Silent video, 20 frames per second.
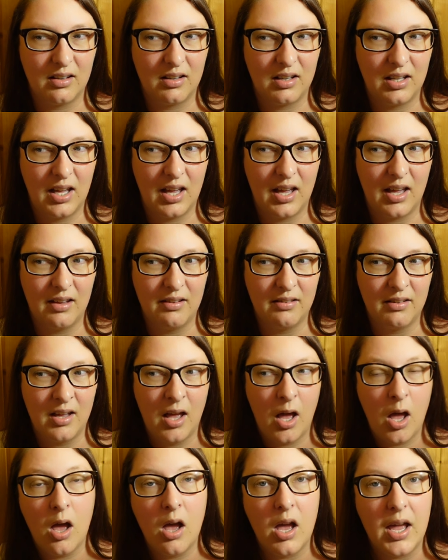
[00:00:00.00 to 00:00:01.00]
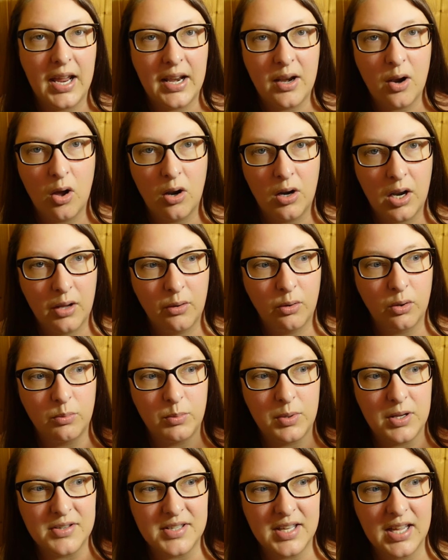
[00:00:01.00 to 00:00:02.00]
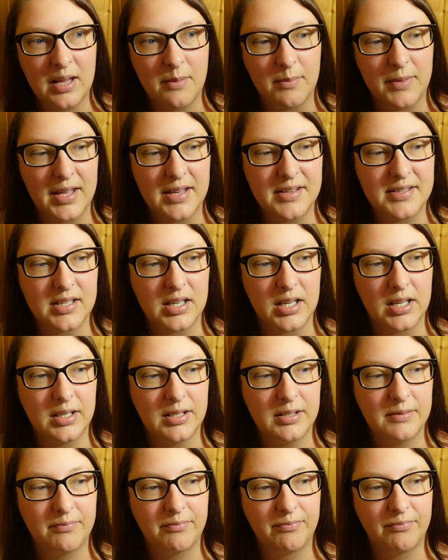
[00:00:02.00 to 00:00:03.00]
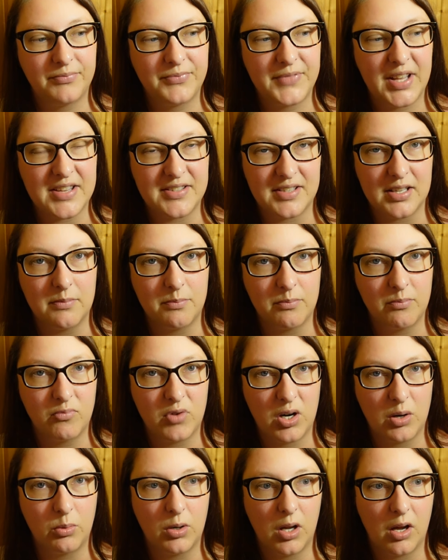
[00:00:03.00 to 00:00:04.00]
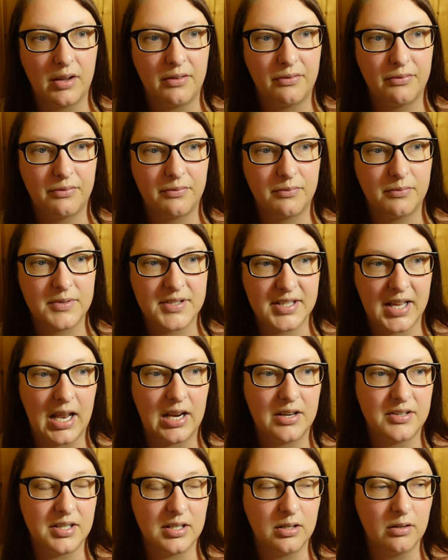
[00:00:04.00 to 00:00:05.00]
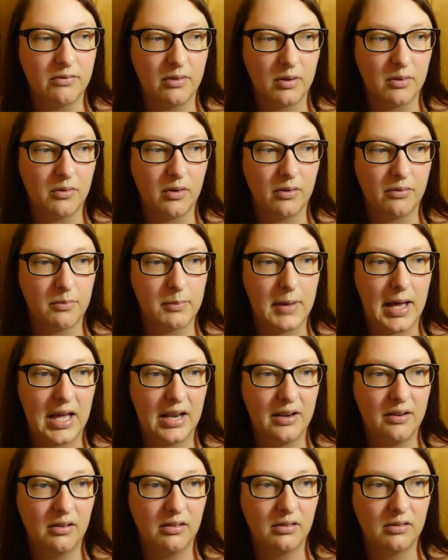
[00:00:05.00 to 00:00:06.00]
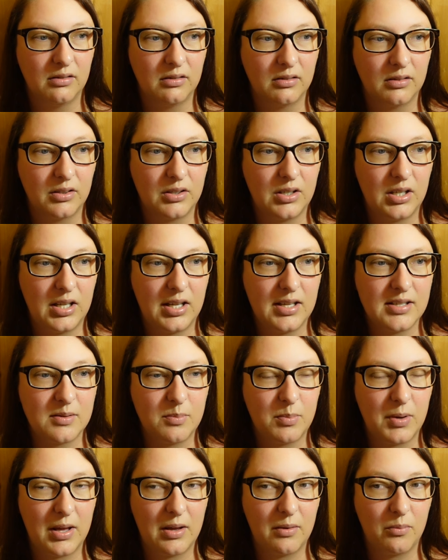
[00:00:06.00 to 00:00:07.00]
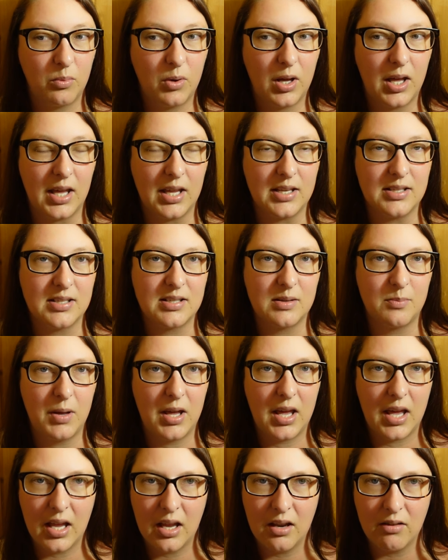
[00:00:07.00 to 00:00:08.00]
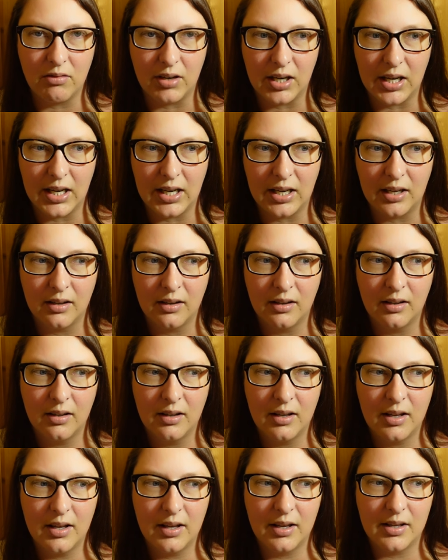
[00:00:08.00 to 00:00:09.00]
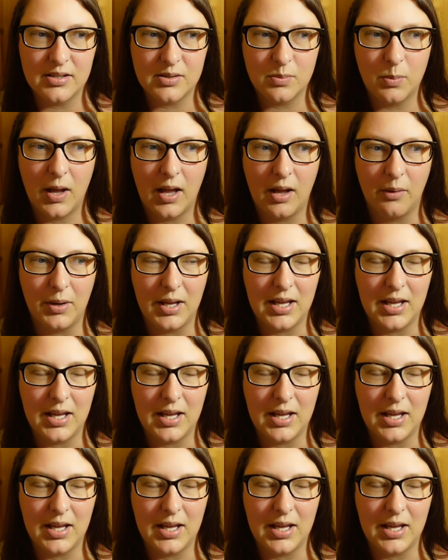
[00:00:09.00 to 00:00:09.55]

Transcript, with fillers: Yeah. In our local museum, there's a there's a real life skeleton of a of a man. It is a bit weird. It's a bit eerie as well.